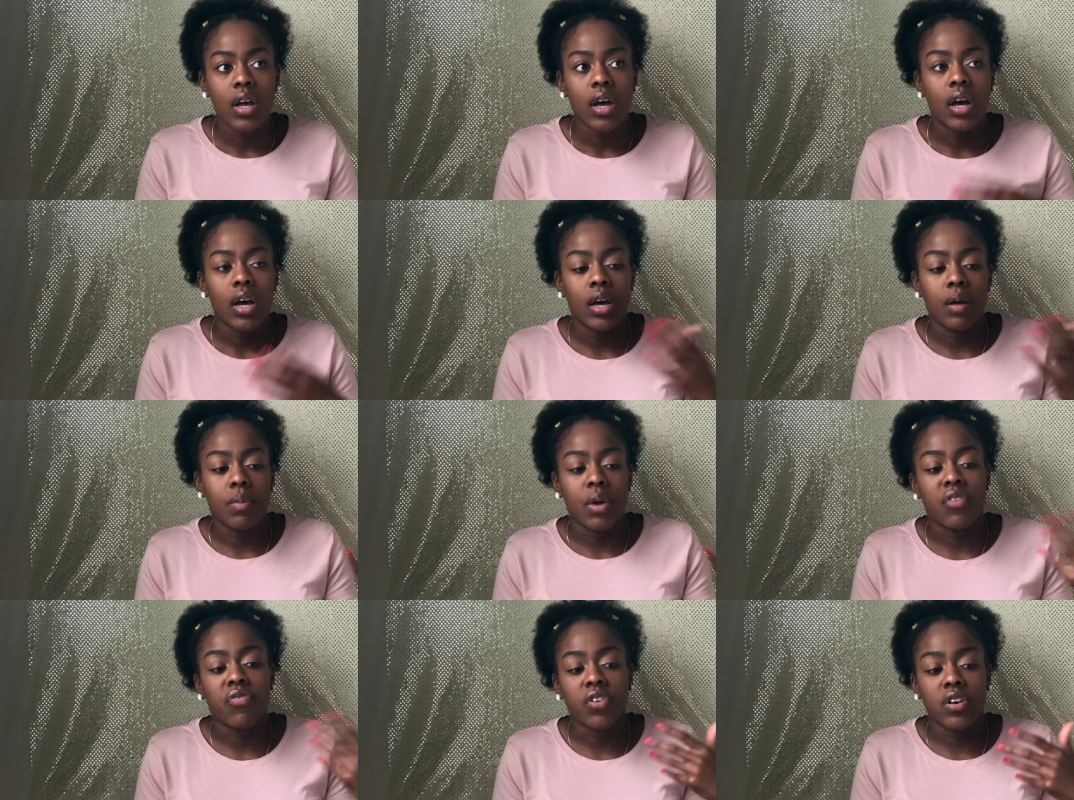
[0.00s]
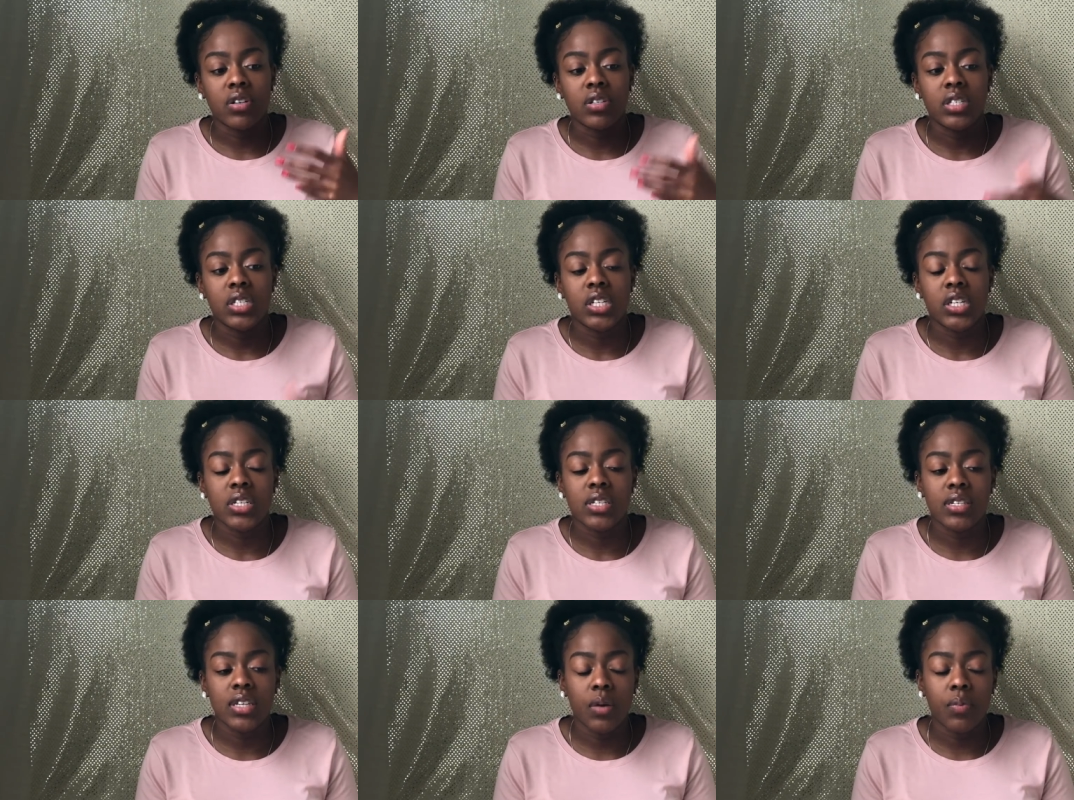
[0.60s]
uh, my first
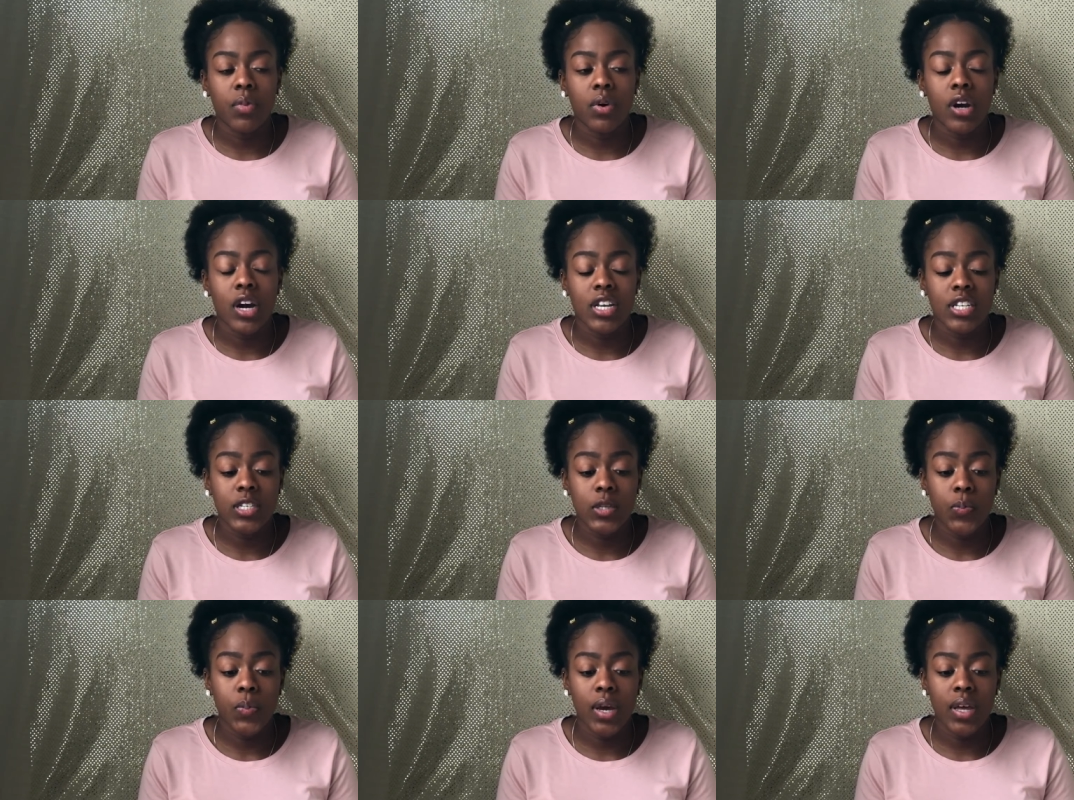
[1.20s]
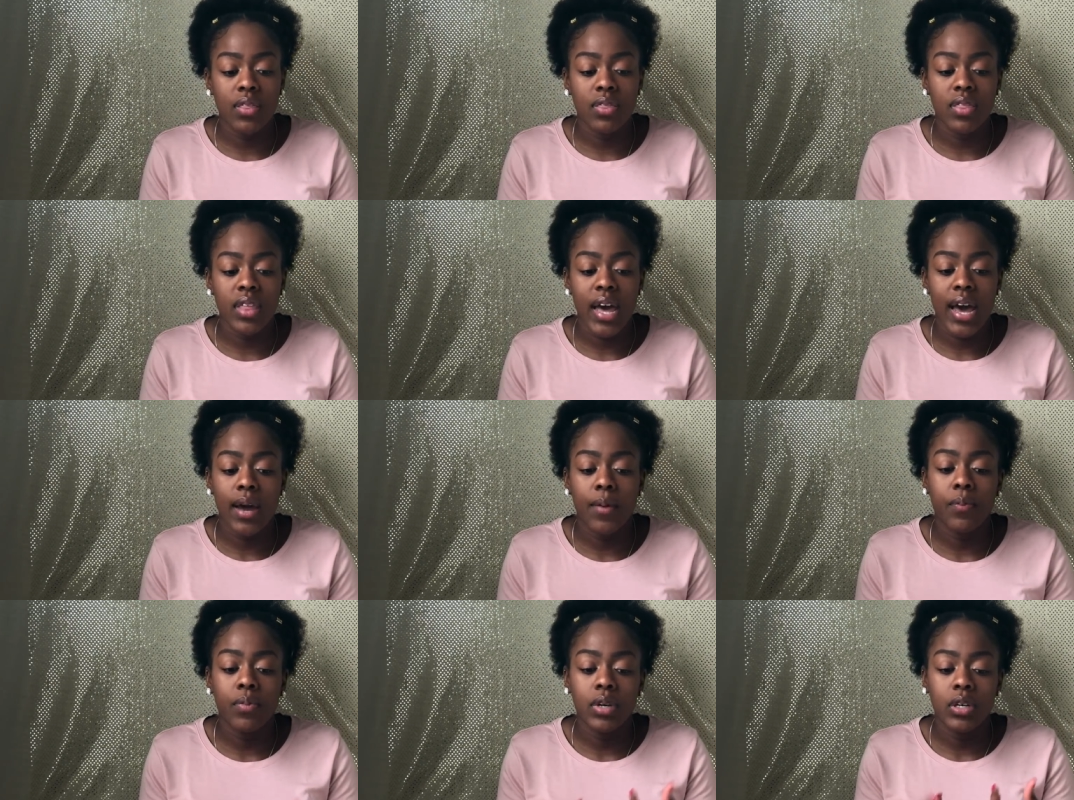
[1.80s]
year summer, I spent
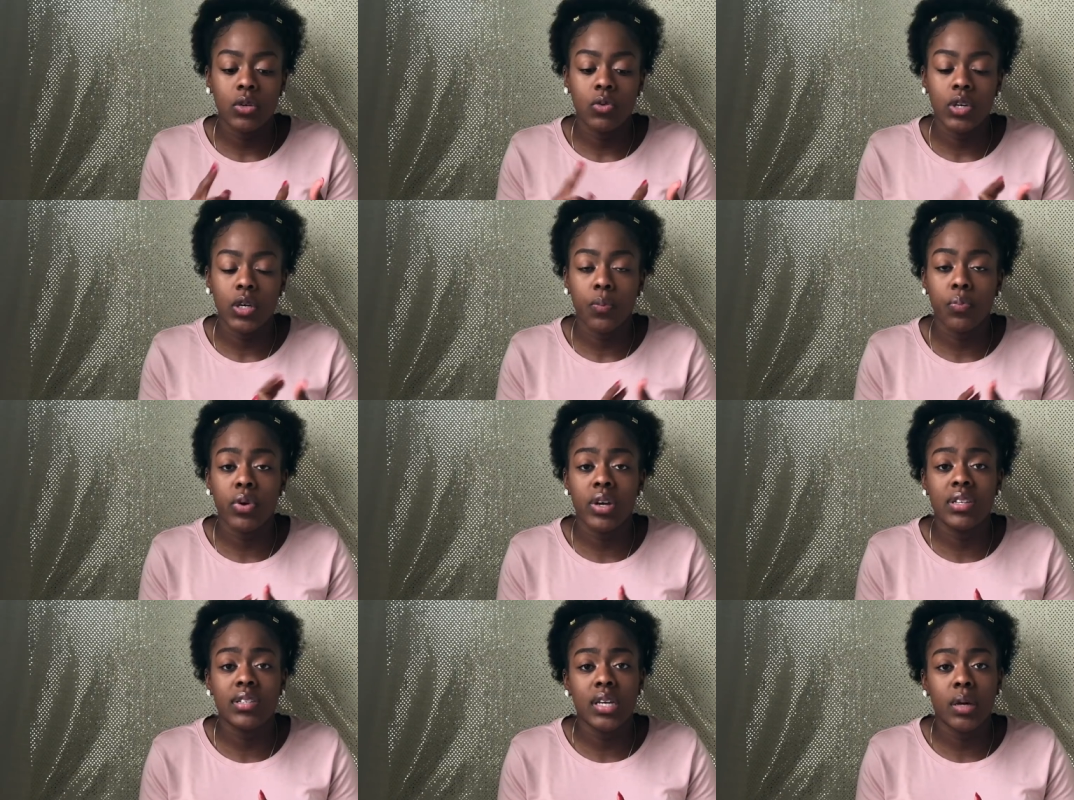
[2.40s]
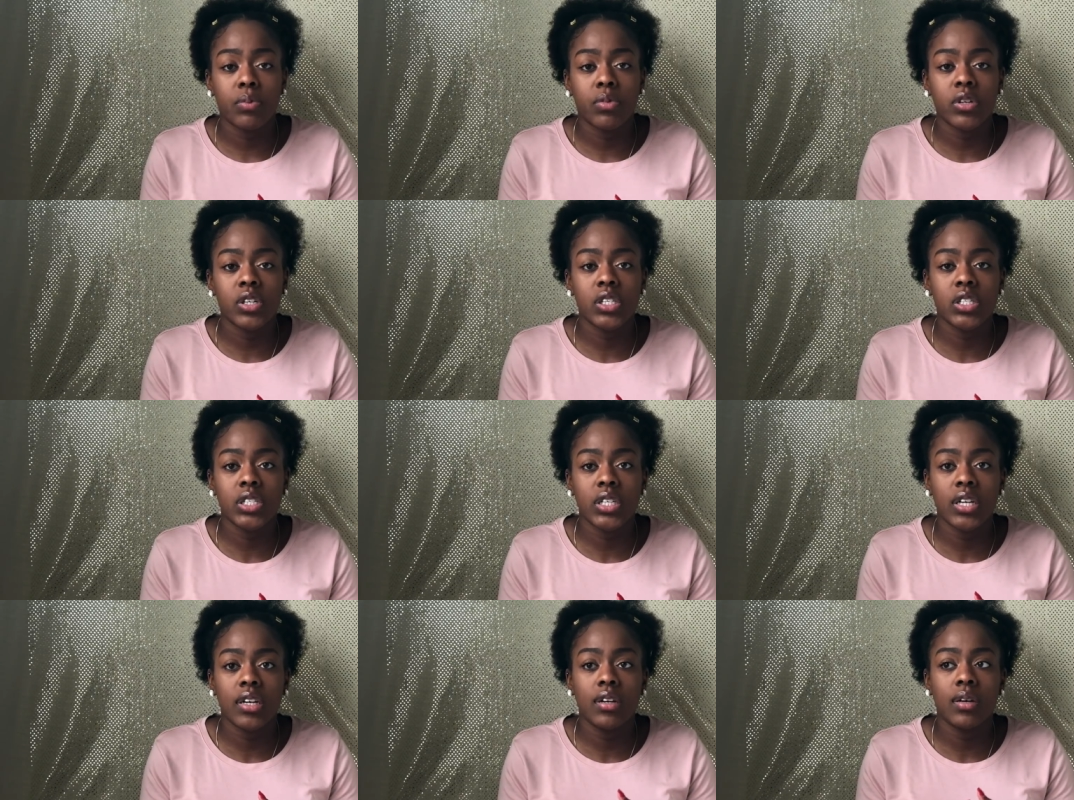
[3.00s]
that doing
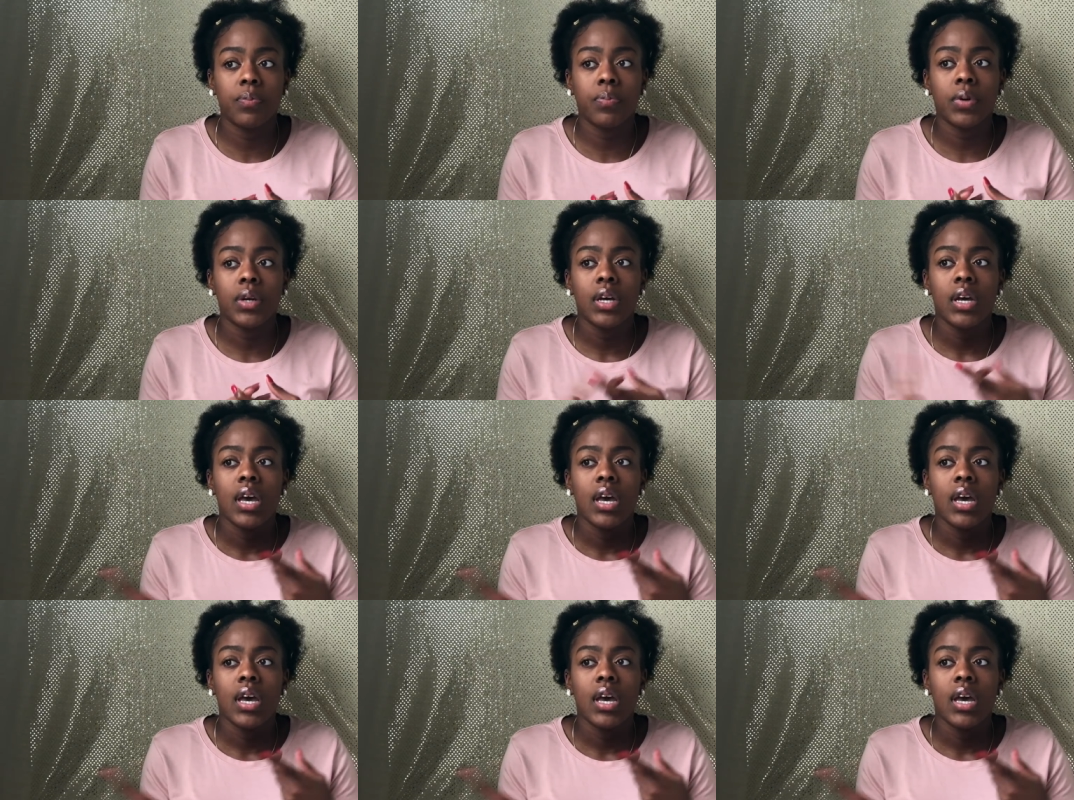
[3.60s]
preceptorship.